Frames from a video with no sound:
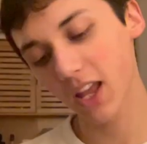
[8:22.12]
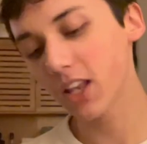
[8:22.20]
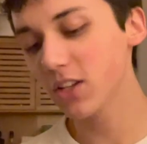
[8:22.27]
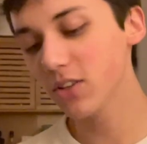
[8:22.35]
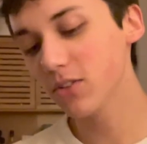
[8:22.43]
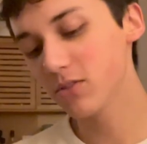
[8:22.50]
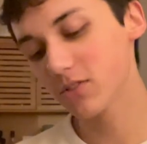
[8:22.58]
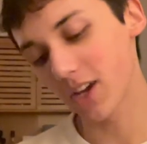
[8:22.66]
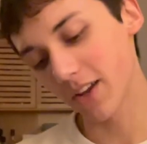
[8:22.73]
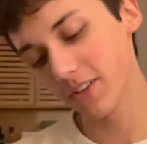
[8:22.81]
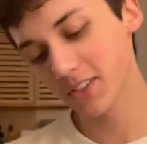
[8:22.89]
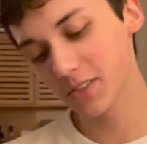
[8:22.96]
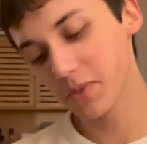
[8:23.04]
Can you
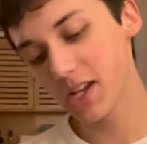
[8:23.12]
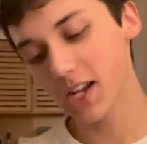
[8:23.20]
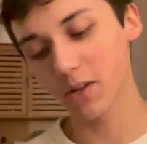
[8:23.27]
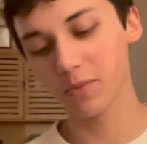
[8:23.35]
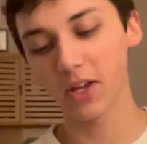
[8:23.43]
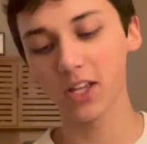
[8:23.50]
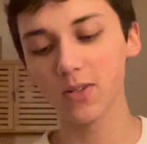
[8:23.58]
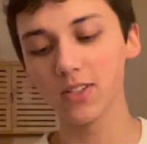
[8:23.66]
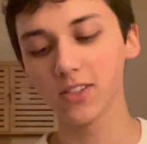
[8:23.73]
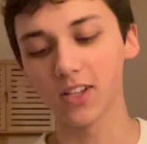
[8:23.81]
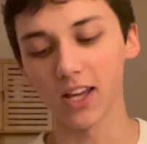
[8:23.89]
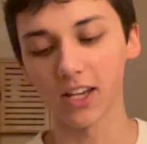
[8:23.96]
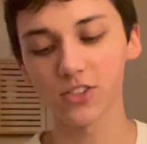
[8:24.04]
drive it to me and I'll pay you a
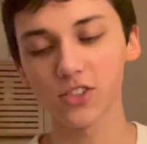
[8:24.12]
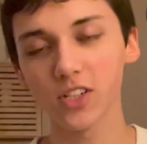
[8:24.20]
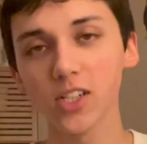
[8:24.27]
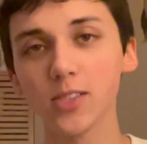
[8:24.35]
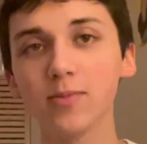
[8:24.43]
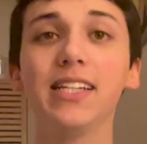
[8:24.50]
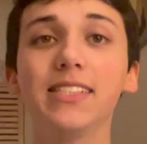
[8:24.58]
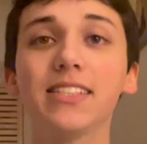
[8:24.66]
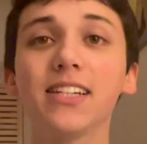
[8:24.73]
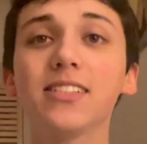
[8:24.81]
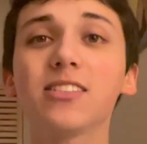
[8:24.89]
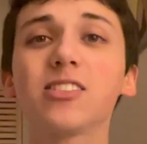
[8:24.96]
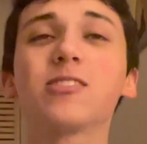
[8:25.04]
little extra? He
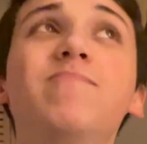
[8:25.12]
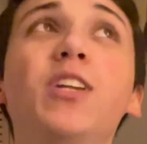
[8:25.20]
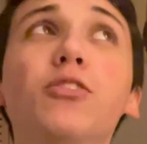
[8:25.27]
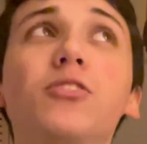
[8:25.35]
says, no,